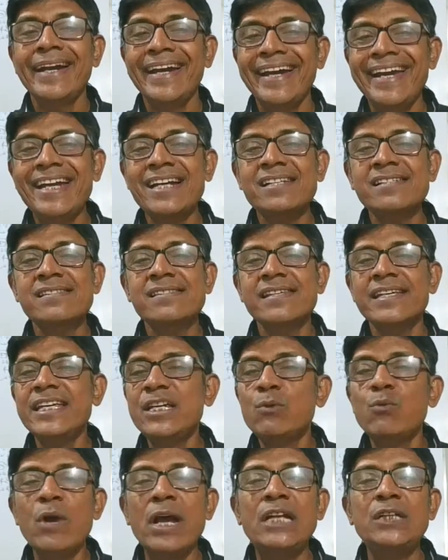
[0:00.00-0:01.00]
x
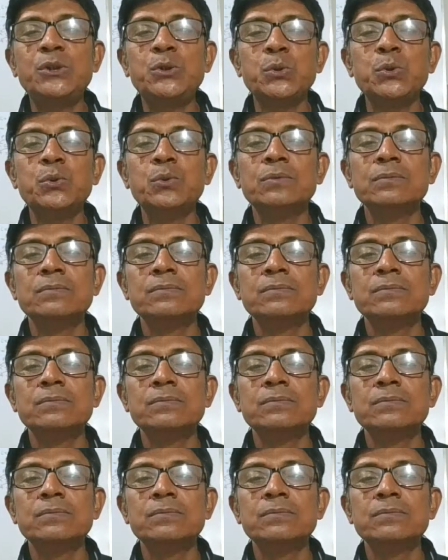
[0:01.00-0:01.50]
equal to